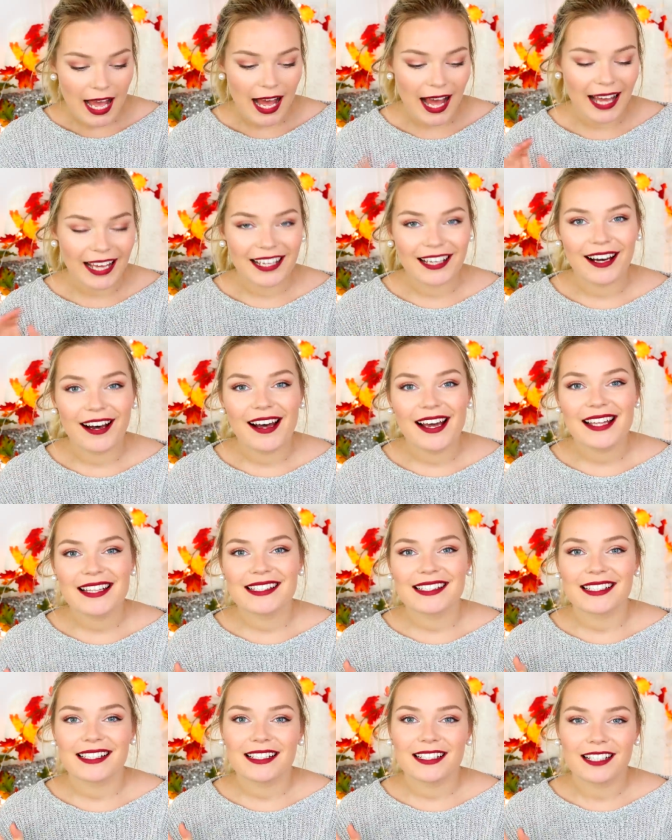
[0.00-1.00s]
I
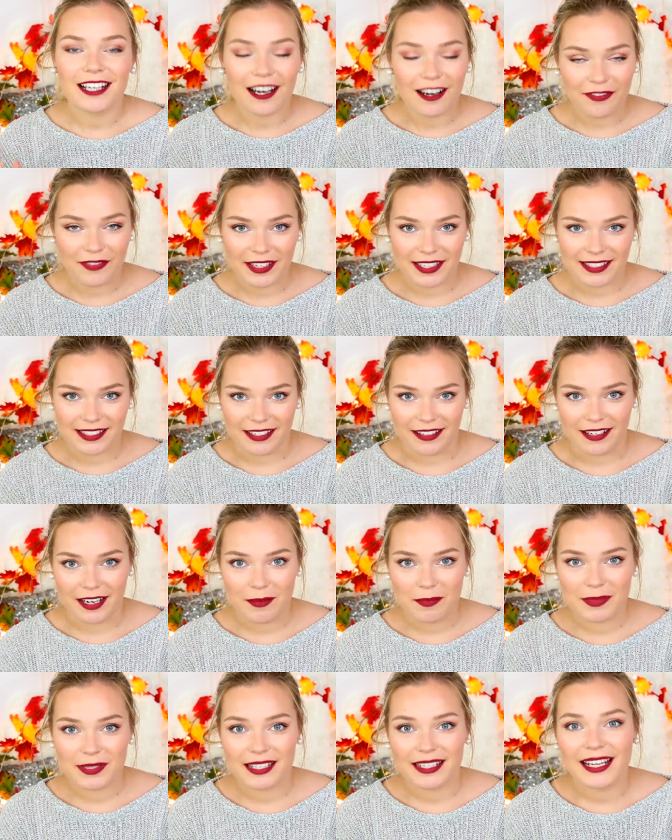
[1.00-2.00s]
got coffee
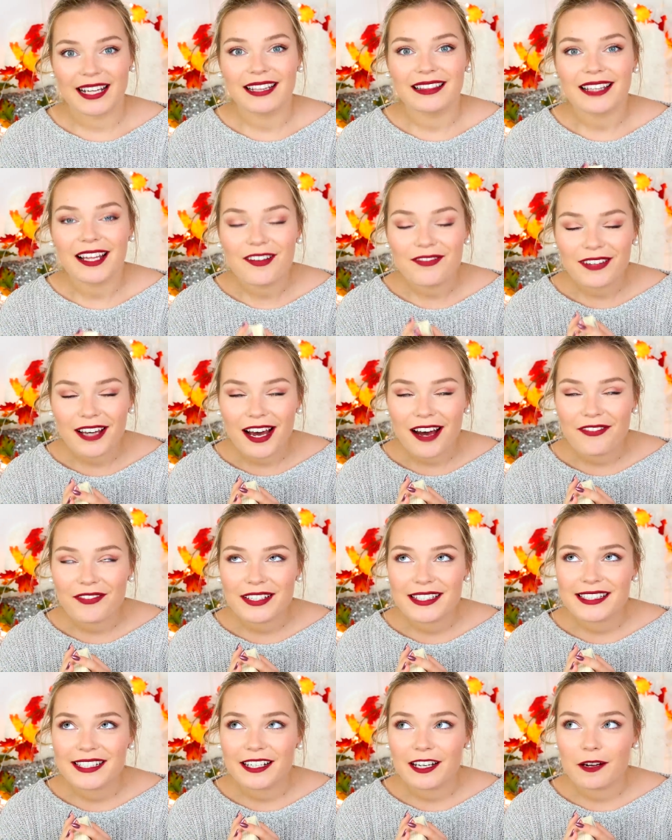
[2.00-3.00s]
syrups and I love coffee
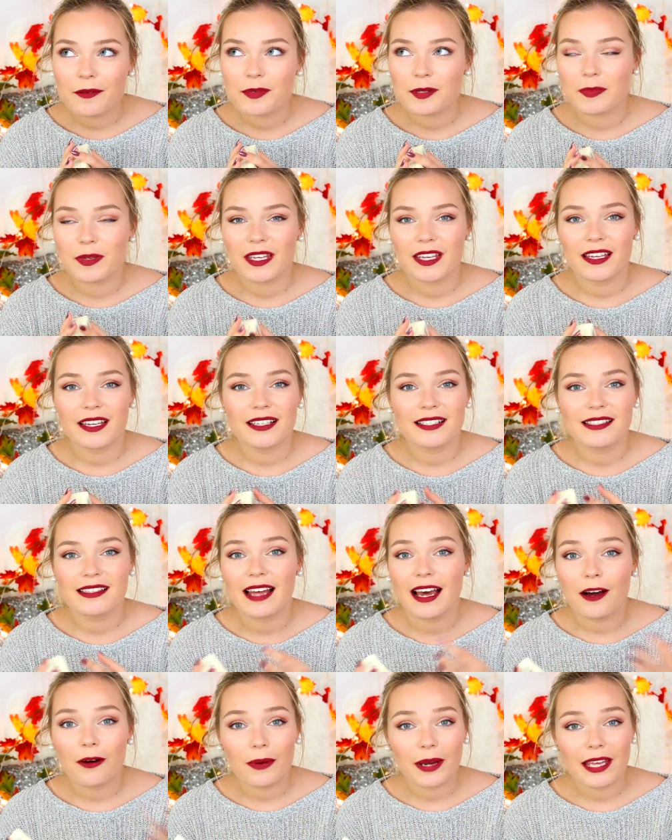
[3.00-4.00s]
syrups because
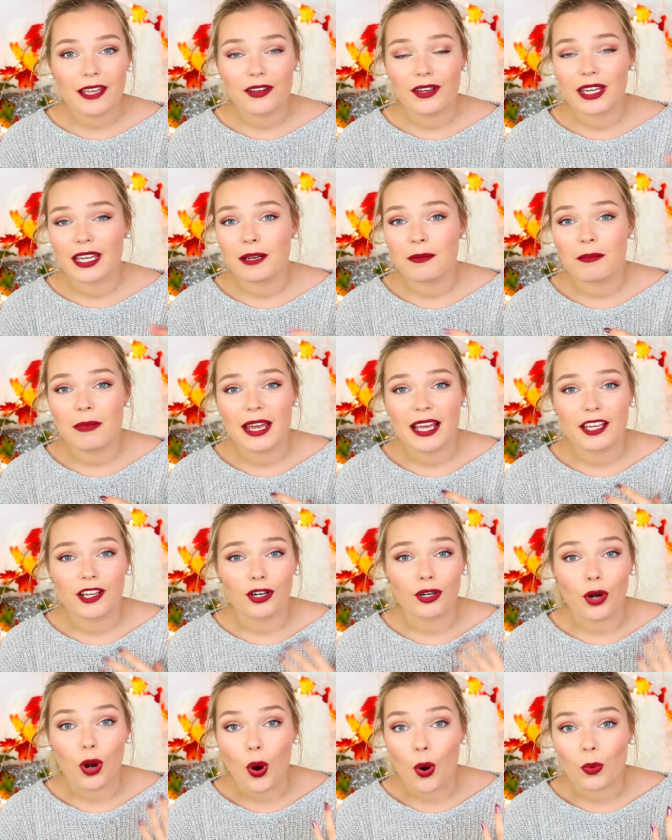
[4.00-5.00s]
that way you can make
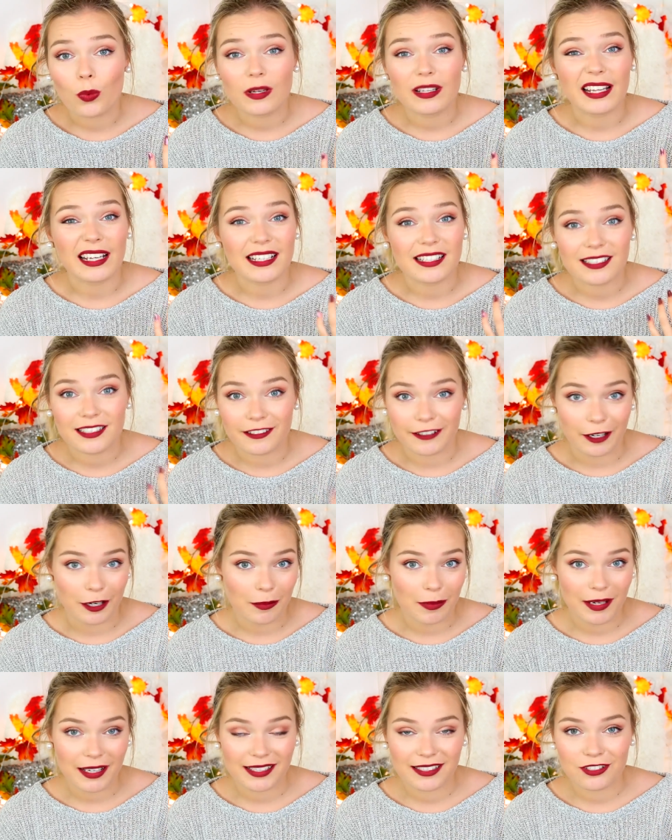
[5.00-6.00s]
your own like
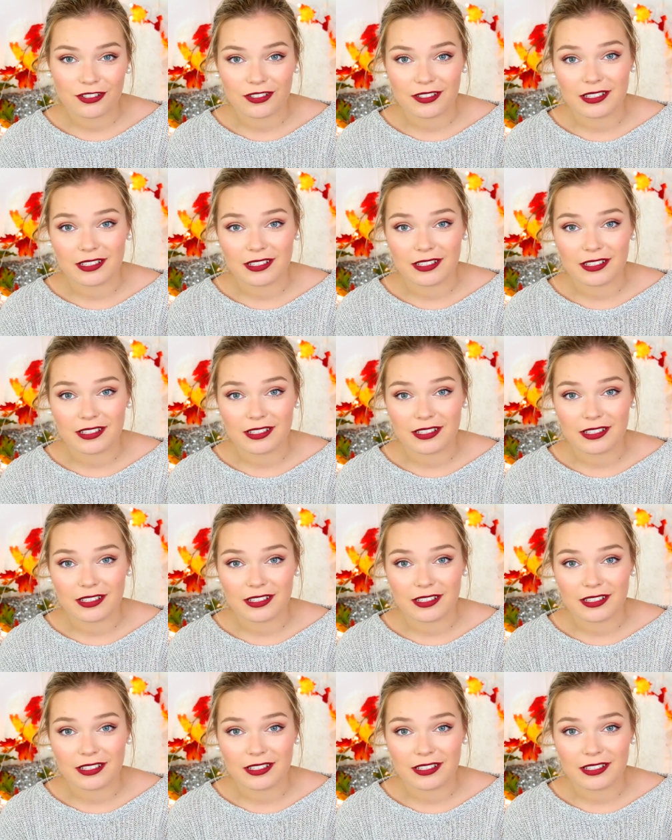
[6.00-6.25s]
Starbucks